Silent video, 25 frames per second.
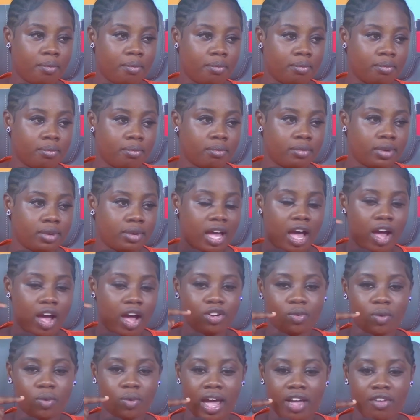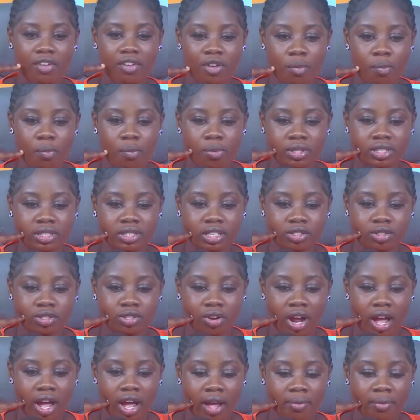how do I even put it, Kra?